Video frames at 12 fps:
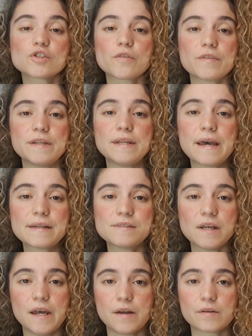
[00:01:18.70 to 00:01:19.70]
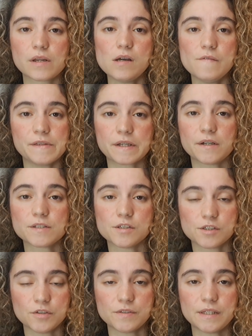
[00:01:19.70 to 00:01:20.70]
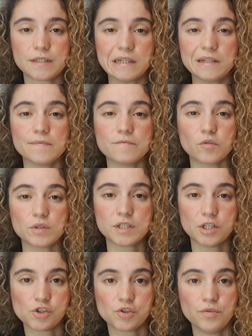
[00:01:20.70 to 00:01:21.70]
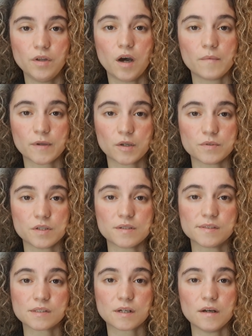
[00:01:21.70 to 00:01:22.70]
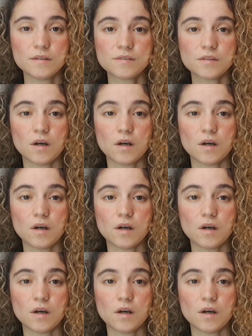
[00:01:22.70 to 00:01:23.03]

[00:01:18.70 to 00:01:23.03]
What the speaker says: So the next area of the gut-associated lymphoid tissue that I'm going to discuss